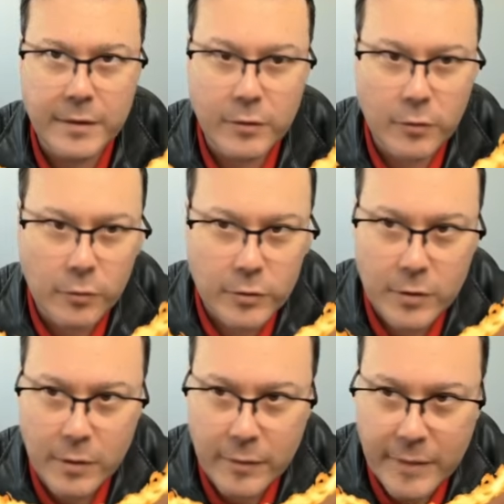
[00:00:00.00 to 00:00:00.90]
the
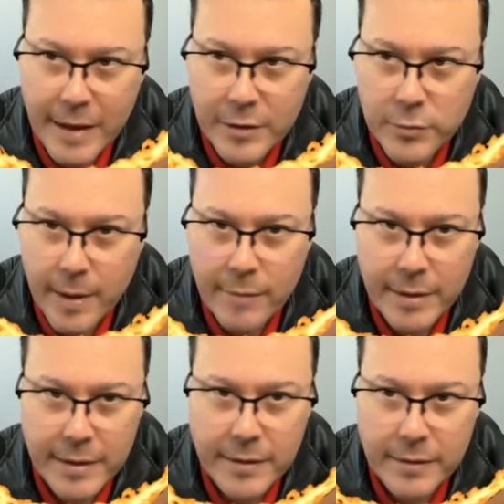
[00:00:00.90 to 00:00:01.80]
Soulstone
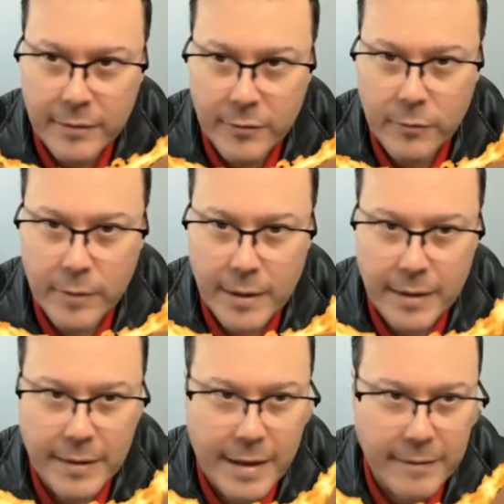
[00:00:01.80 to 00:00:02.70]
Sanctuary here so we
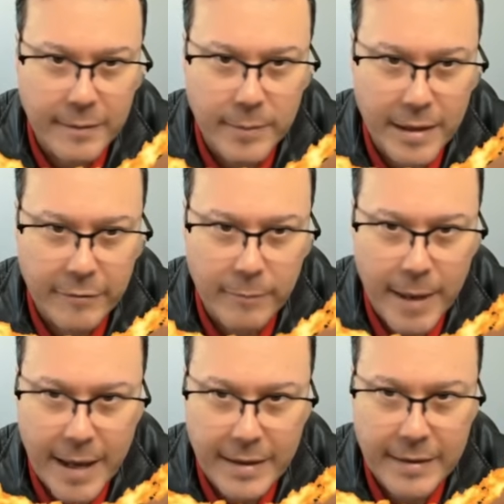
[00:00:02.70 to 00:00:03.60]
can get some life
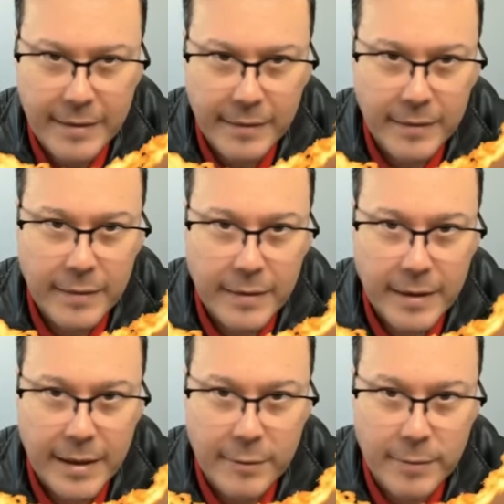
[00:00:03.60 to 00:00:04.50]
back.
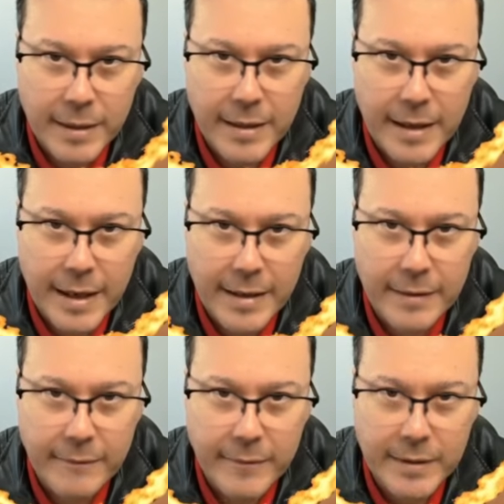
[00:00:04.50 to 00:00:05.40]
And we can